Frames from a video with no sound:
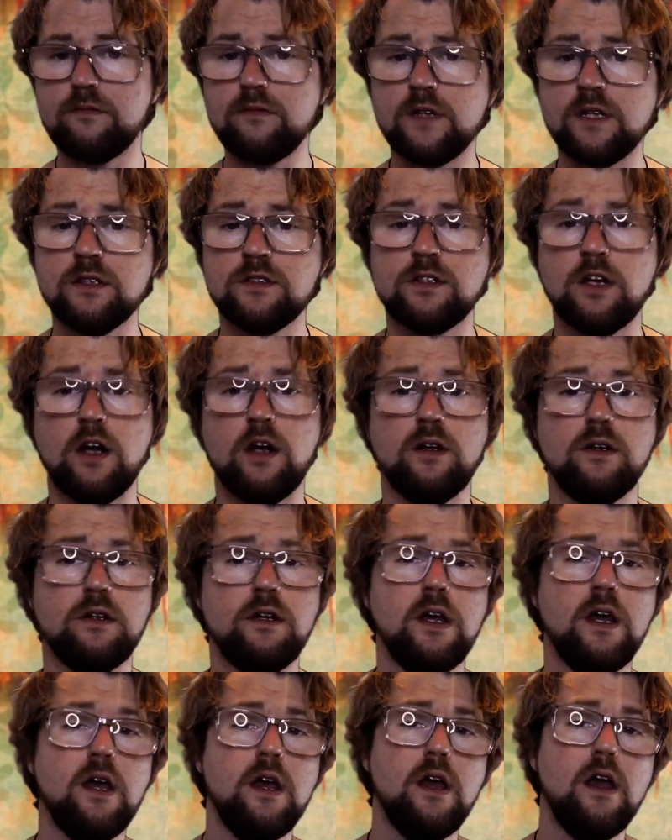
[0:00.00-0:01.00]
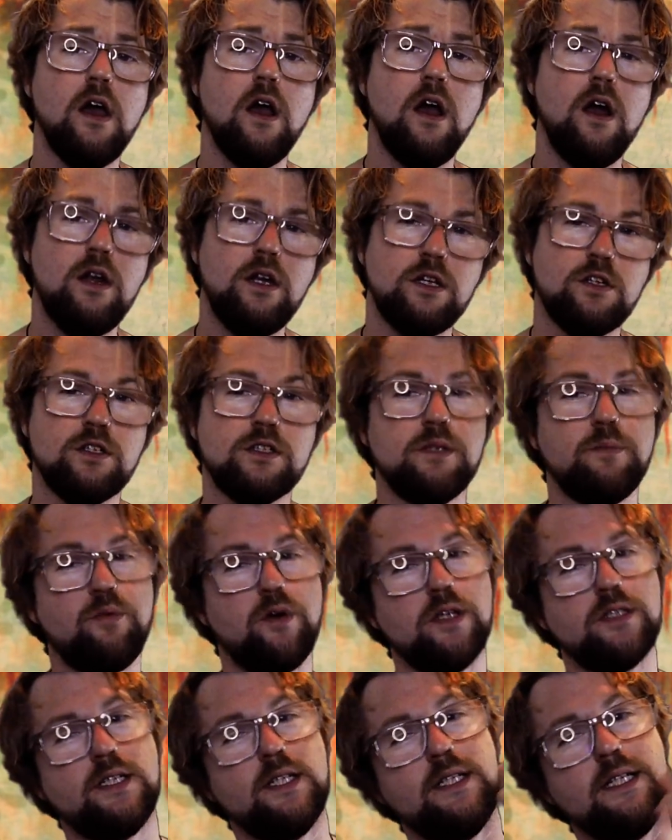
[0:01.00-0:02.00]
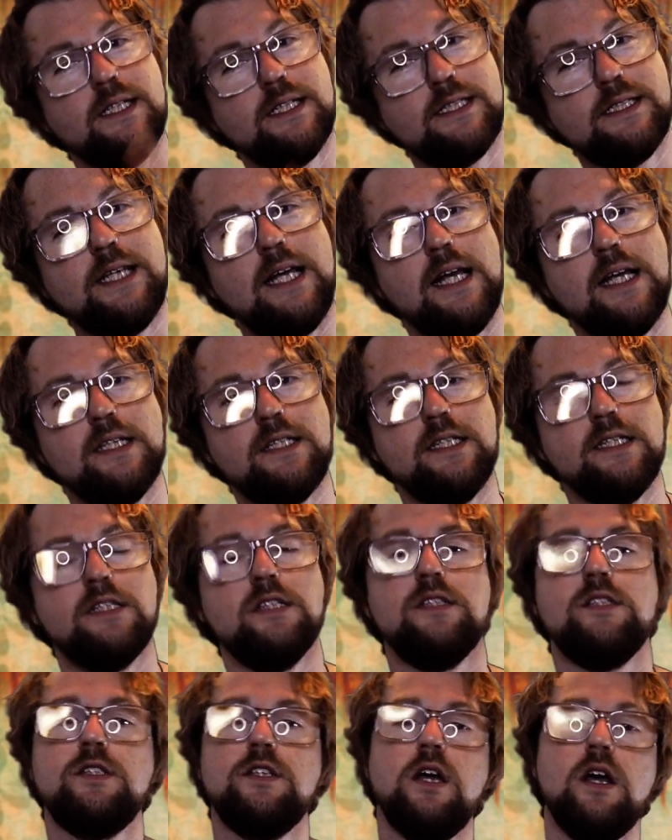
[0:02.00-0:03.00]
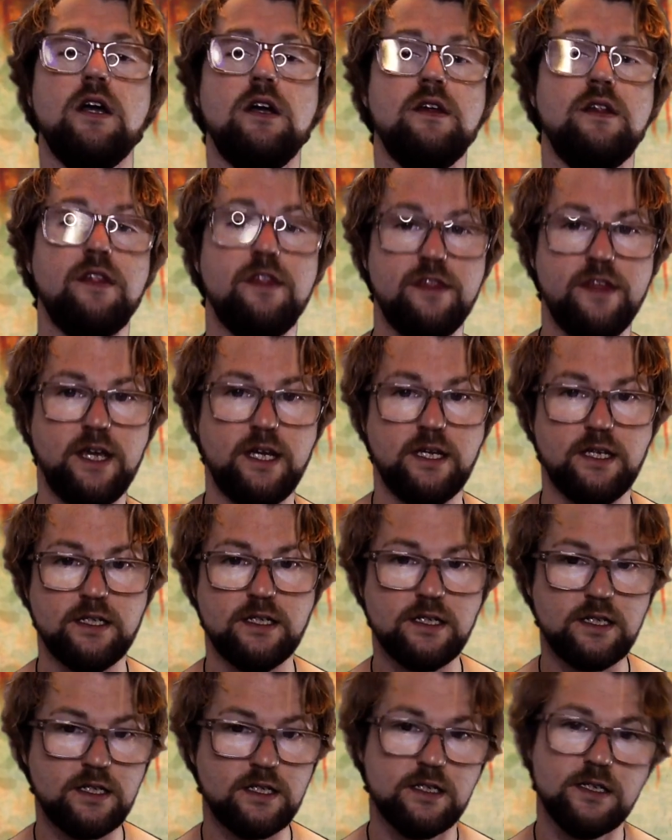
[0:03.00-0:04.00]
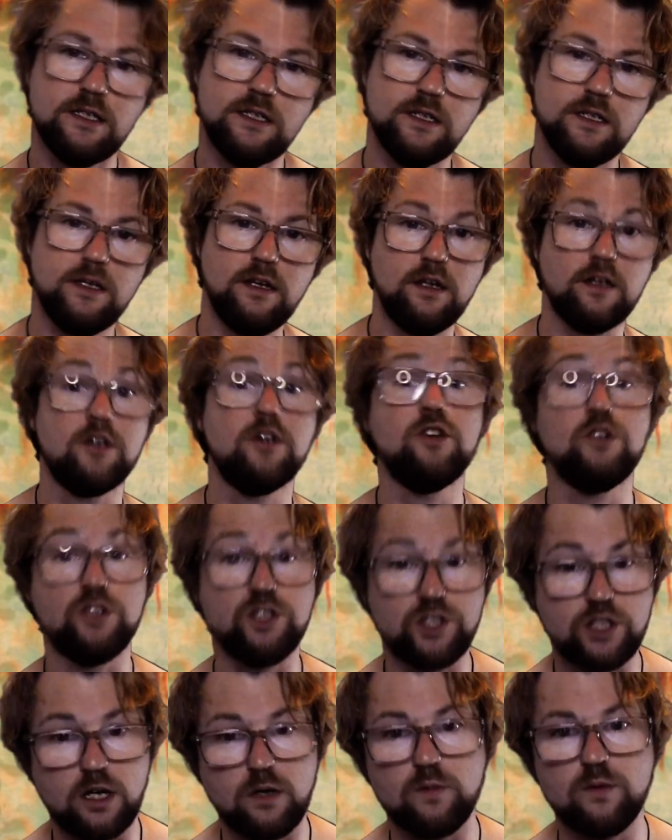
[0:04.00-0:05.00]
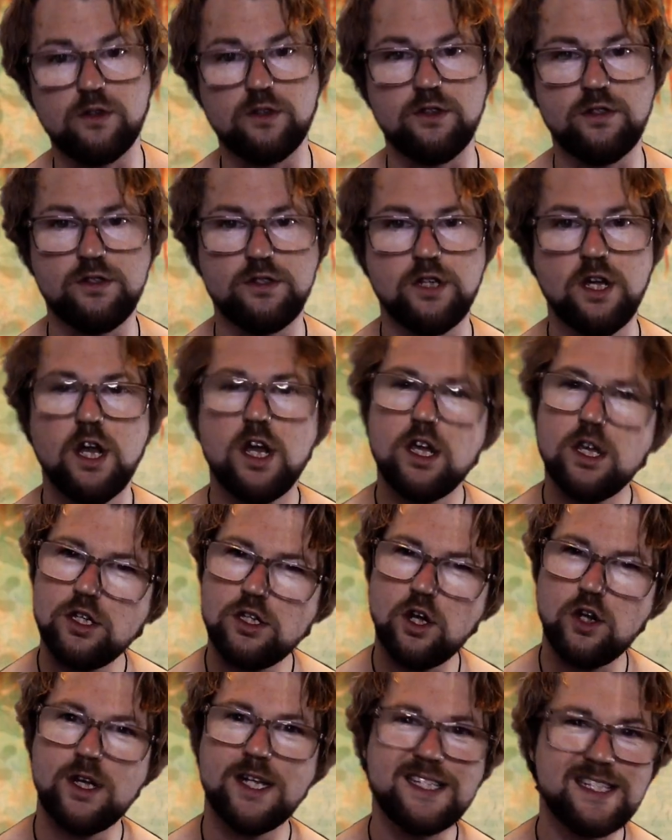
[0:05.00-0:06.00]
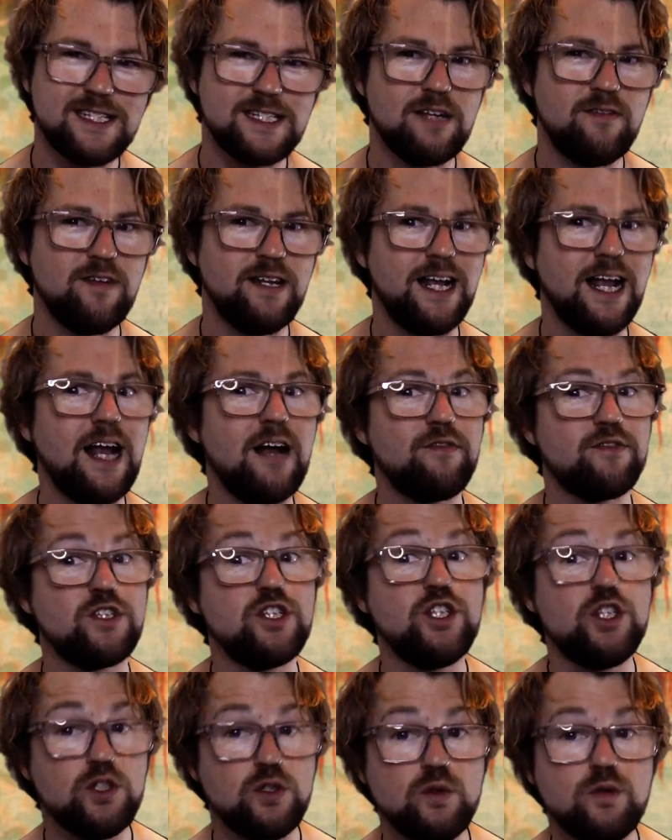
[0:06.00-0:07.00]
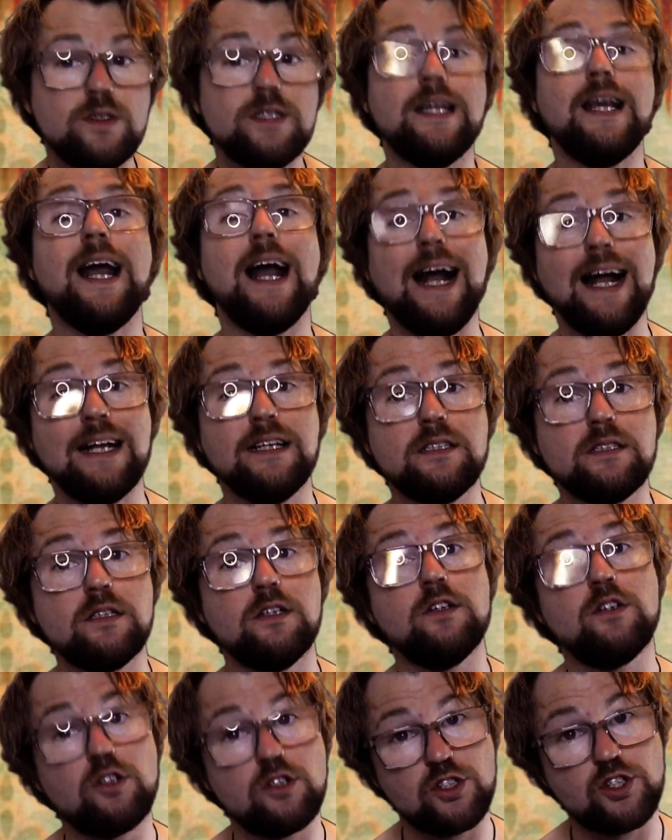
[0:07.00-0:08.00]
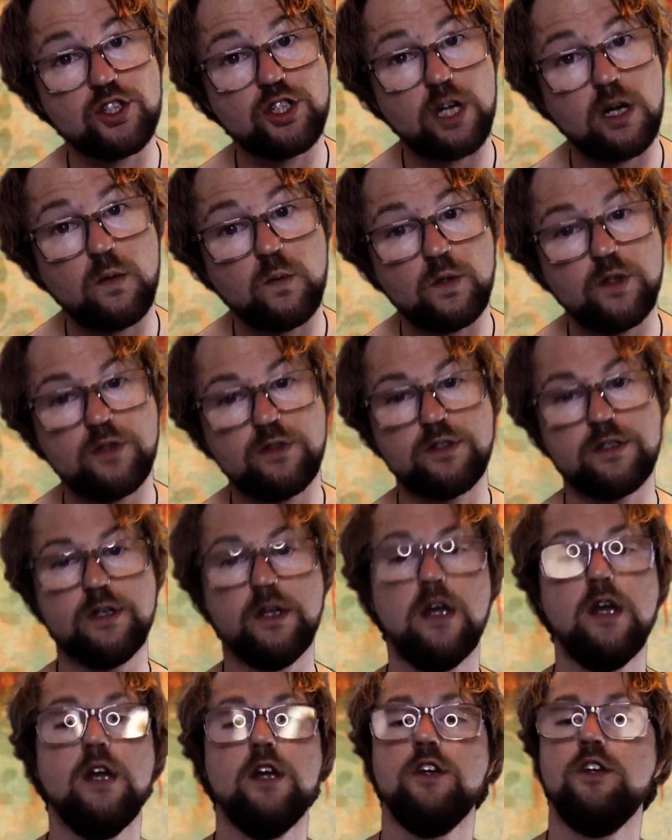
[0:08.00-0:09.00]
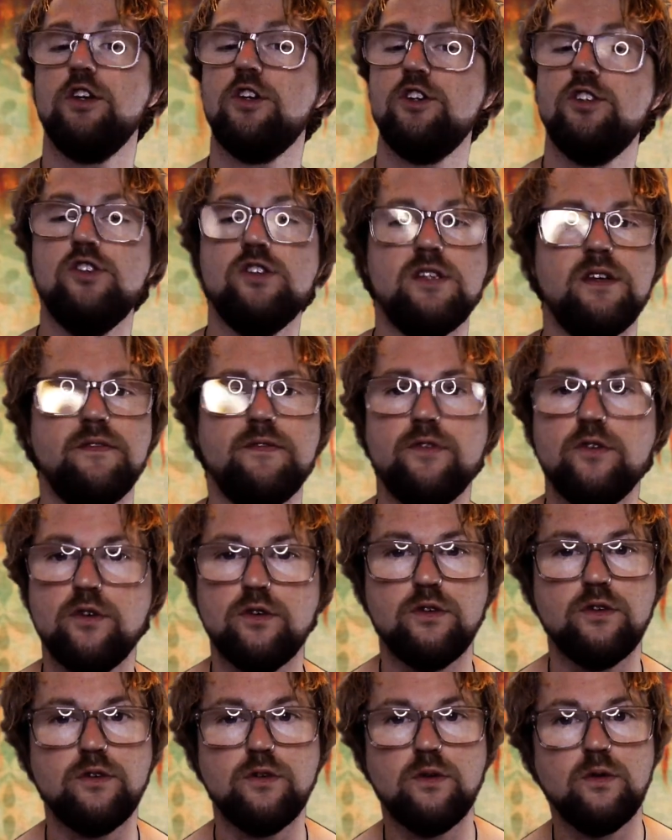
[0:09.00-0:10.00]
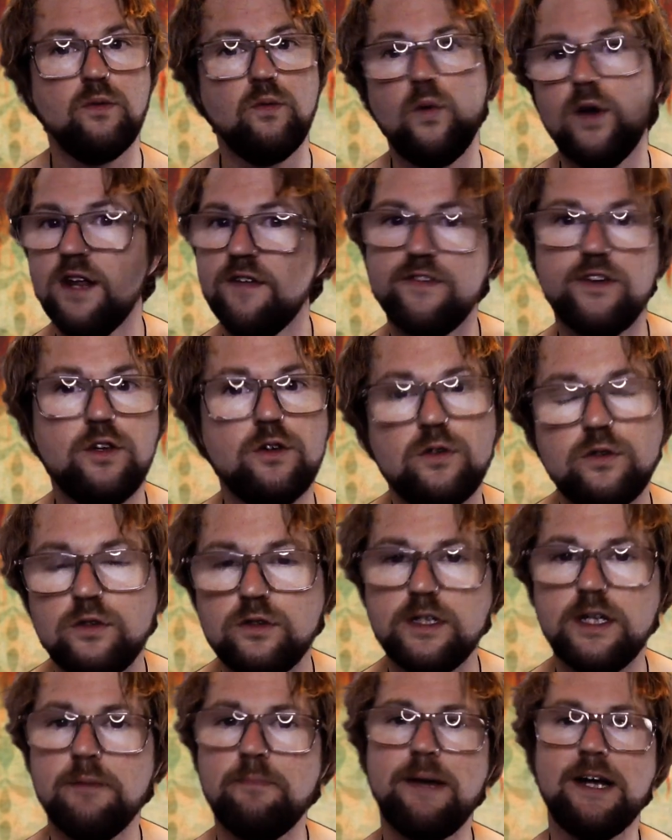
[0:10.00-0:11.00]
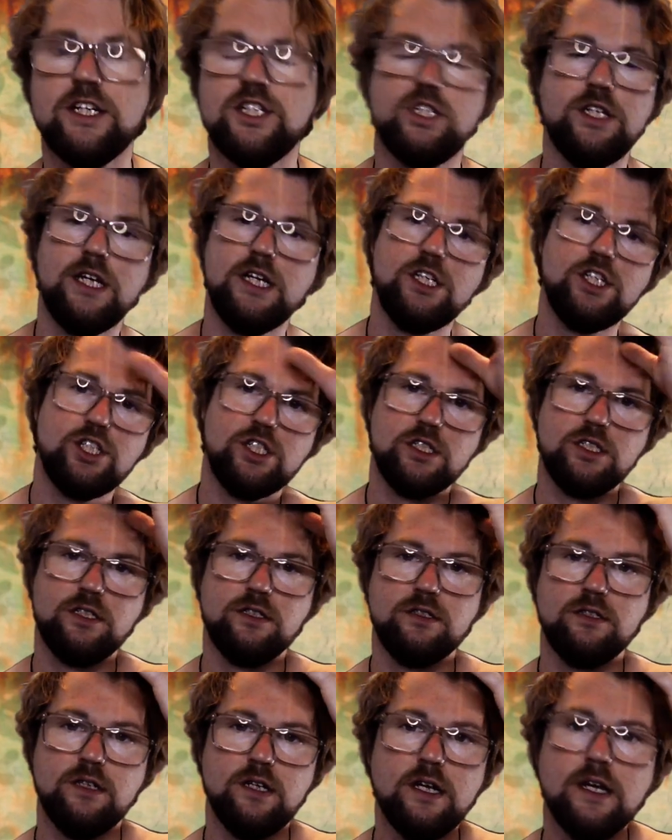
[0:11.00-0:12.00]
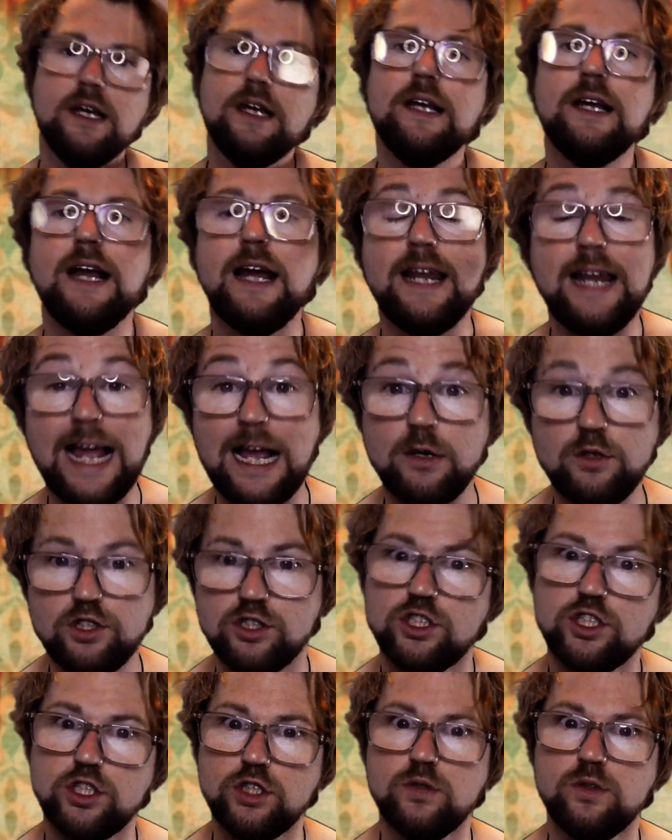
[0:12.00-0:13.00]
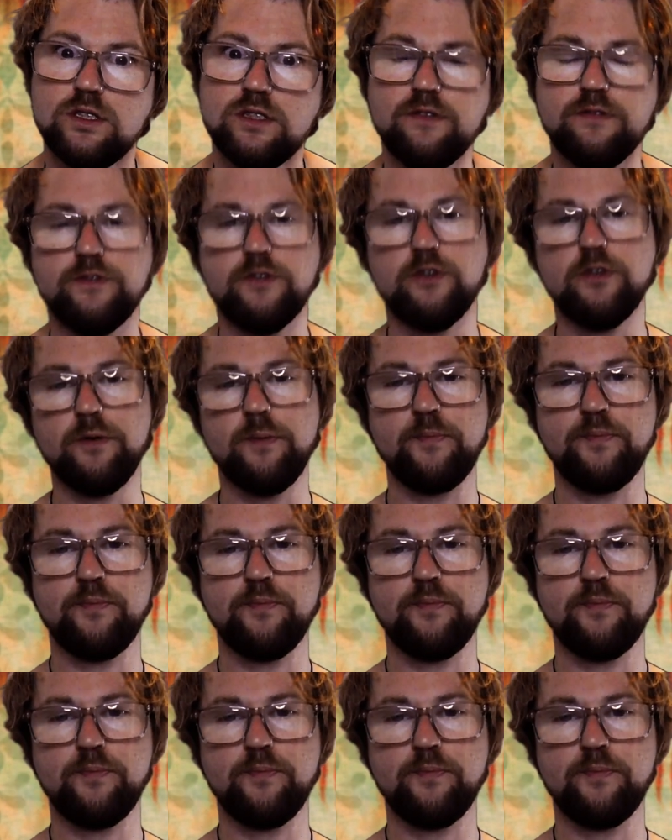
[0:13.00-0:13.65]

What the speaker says: So only because the prosthetic says it's a certain thing, like a gunshot wound, you don't necessarily have to use it as a gunshot wound. You can use it for whatever your imagination allows you to use it for.